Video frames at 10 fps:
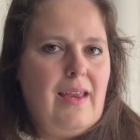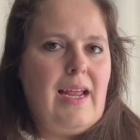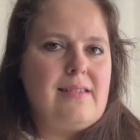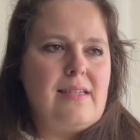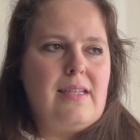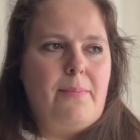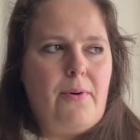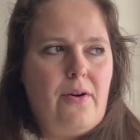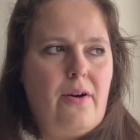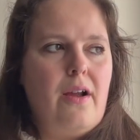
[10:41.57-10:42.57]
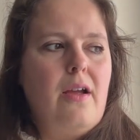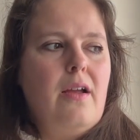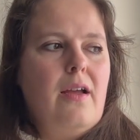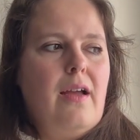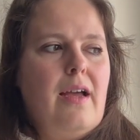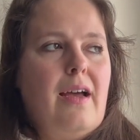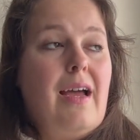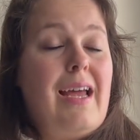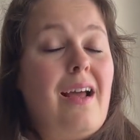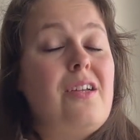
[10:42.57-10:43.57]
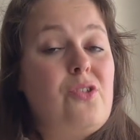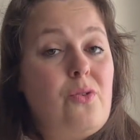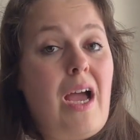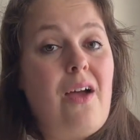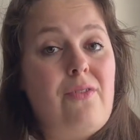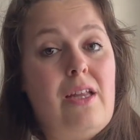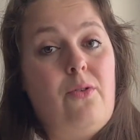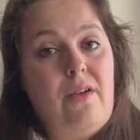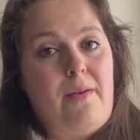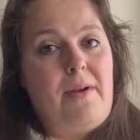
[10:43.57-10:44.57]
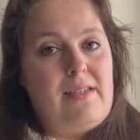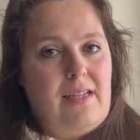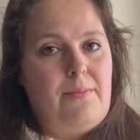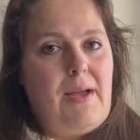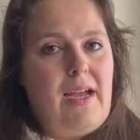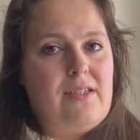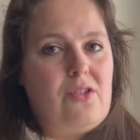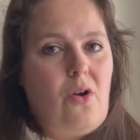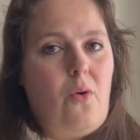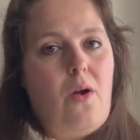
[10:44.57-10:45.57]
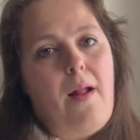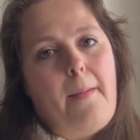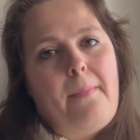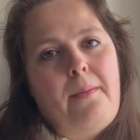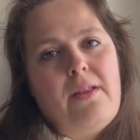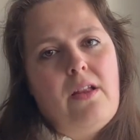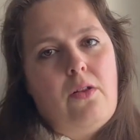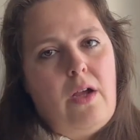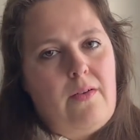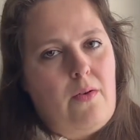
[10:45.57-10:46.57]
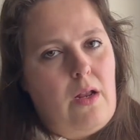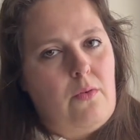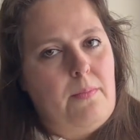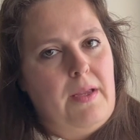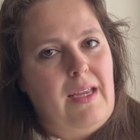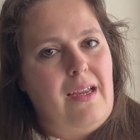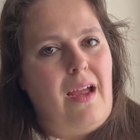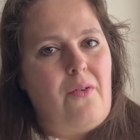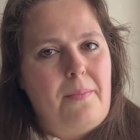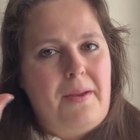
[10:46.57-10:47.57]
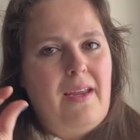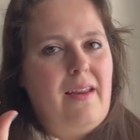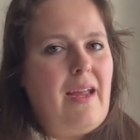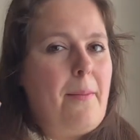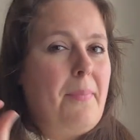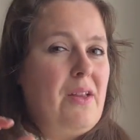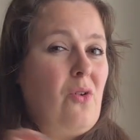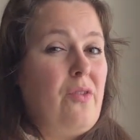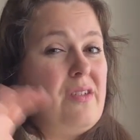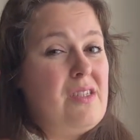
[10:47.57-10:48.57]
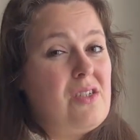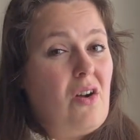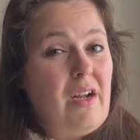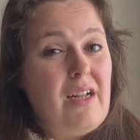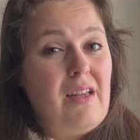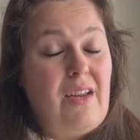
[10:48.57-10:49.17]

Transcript: It has a zipper, and I do have the Loewe basket bag, so maybe the Loewe one would be a repeating a bit on the style,